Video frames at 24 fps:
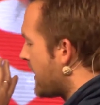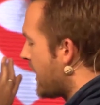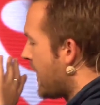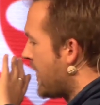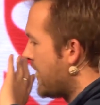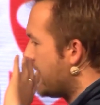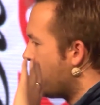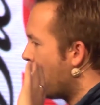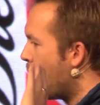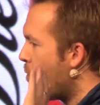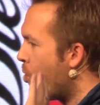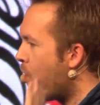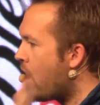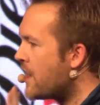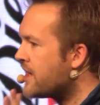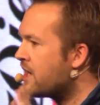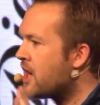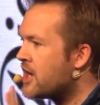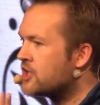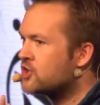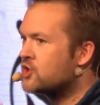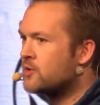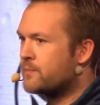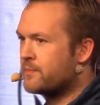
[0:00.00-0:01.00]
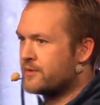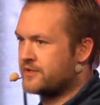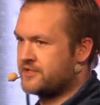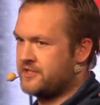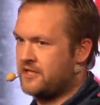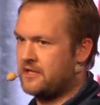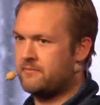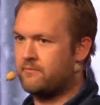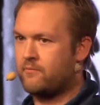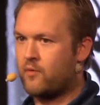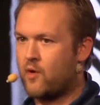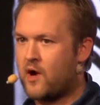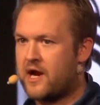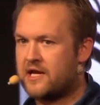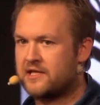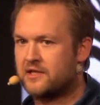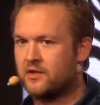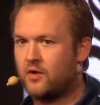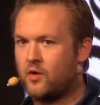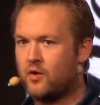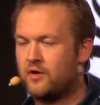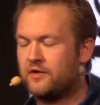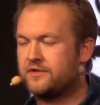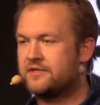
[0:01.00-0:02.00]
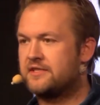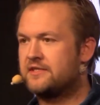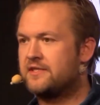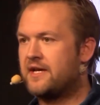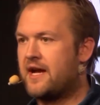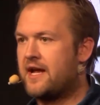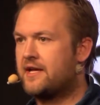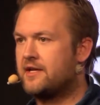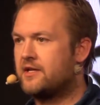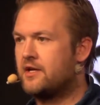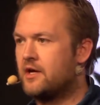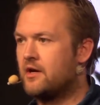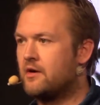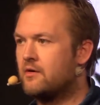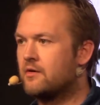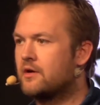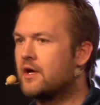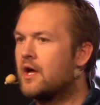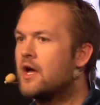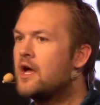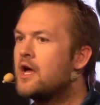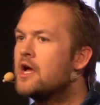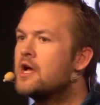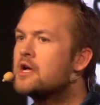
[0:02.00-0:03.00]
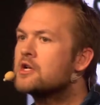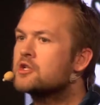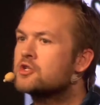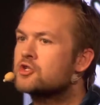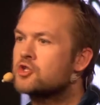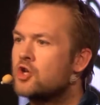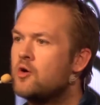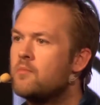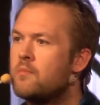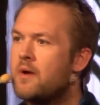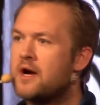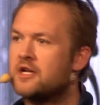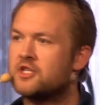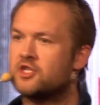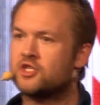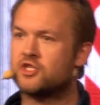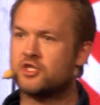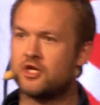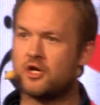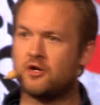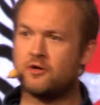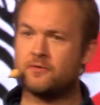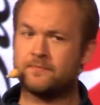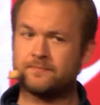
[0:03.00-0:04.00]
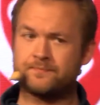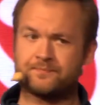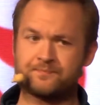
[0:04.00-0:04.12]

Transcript: I am 100% brand loyal to Diet Coke. So much so